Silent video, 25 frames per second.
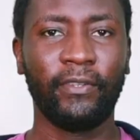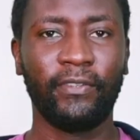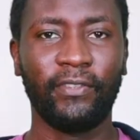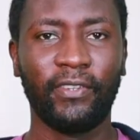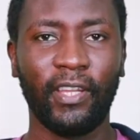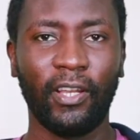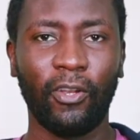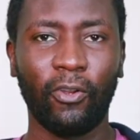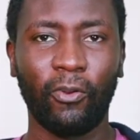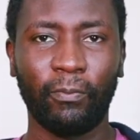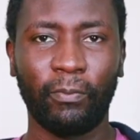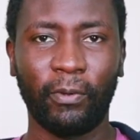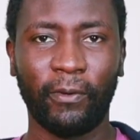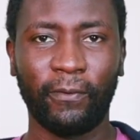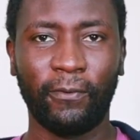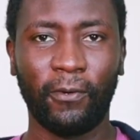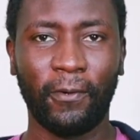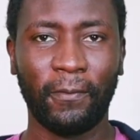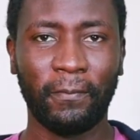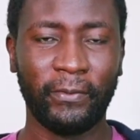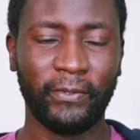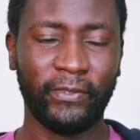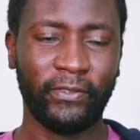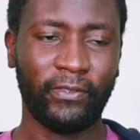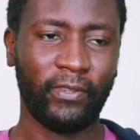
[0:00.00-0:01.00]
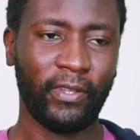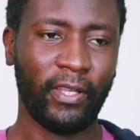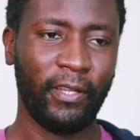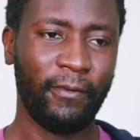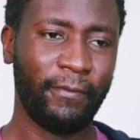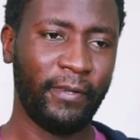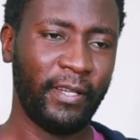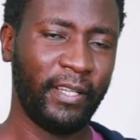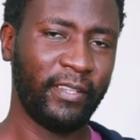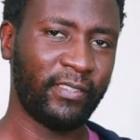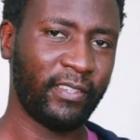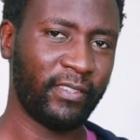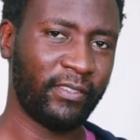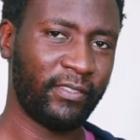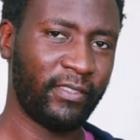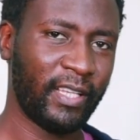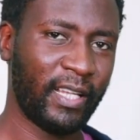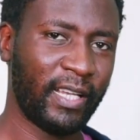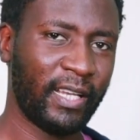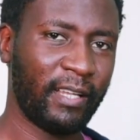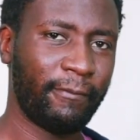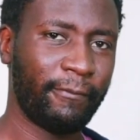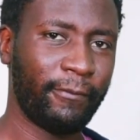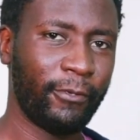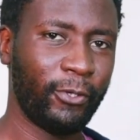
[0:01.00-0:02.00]
Still on performance, Infinix has
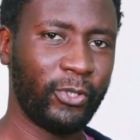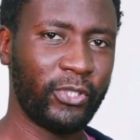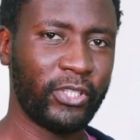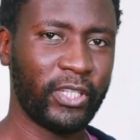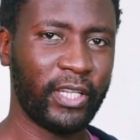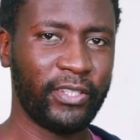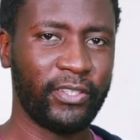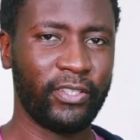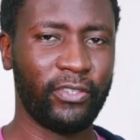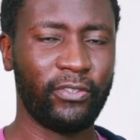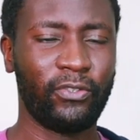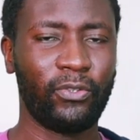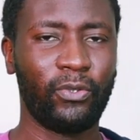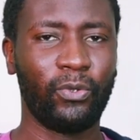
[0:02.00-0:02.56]
done a few changes